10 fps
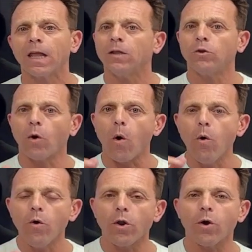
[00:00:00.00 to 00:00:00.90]
the
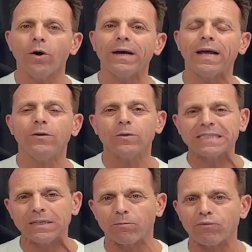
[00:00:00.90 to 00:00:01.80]
owner, and you
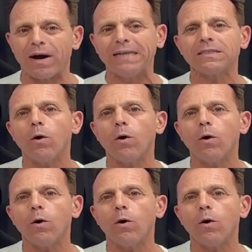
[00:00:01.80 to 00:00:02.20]
see the price,